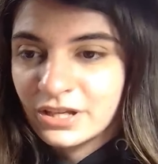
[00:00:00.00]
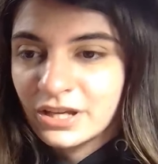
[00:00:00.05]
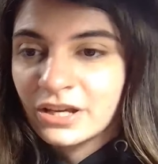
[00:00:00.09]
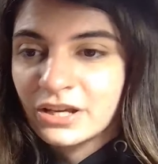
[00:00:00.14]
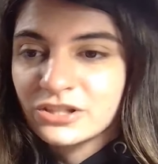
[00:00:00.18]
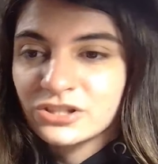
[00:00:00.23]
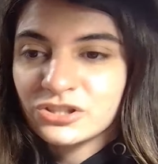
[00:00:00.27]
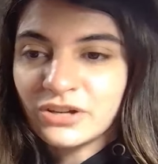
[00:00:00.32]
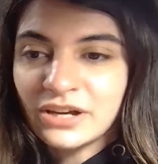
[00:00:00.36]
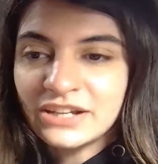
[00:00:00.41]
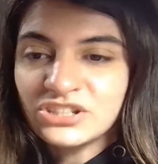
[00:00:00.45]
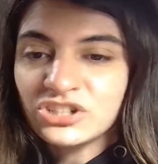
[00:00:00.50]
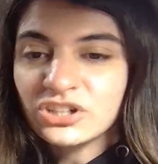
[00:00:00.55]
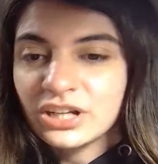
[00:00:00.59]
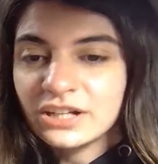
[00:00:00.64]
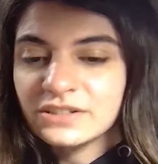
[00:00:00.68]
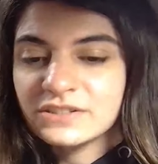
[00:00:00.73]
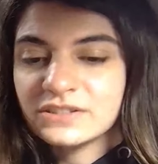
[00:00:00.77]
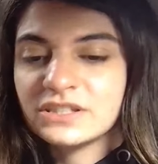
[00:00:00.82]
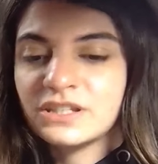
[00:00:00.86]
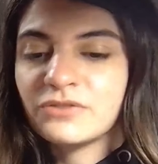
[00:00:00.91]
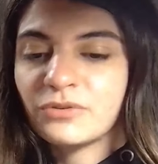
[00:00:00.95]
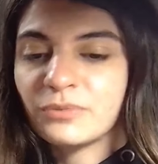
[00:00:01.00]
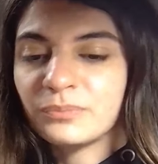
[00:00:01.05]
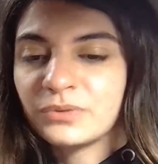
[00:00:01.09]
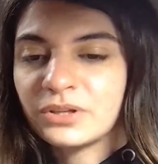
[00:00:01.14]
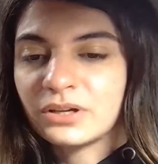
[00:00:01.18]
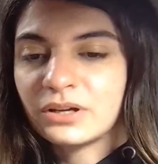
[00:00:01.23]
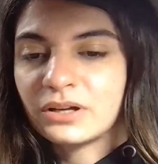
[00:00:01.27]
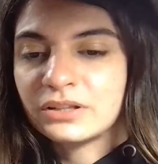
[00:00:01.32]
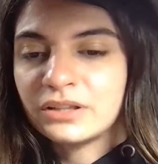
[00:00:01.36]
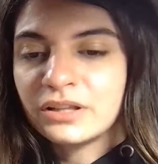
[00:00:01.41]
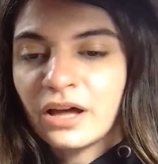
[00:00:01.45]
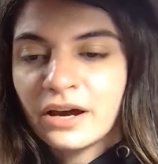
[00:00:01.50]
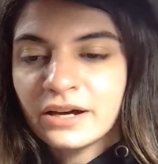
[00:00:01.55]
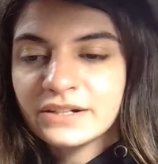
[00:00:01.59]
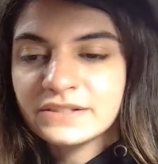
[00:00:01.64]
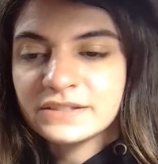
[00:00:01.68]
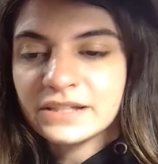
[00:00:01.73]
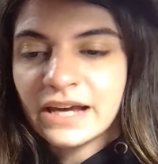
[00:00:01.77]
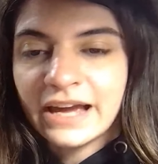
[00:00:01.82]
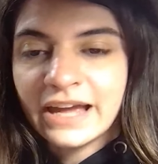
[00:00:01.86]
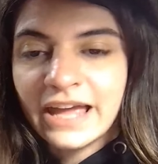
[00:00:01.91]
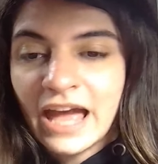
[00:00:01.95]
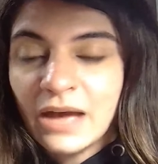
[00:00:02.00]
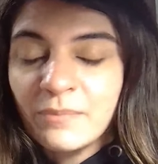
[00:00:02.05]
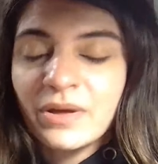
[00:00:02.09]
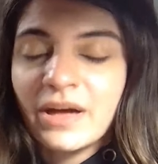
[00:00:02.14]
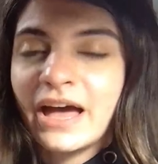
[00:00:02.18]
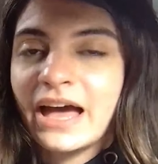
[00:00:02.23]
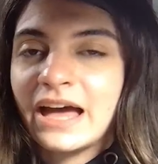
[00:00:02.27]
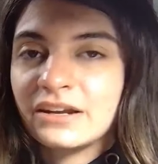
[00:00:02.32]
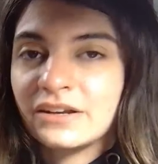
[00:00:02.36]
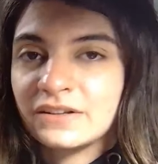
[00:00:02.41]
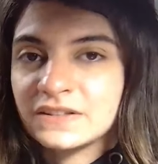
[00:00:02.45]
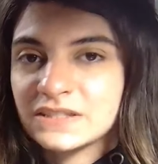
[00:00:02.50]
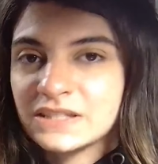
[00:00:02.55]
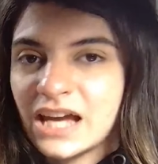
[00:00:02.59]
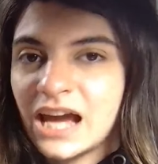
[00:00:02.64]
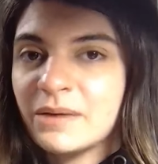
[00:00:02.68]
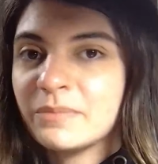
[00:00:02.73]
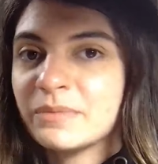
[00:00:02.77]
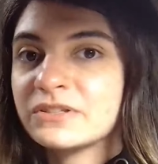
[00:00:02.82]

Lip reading: So as you can see from the clocks, I am ahead on time.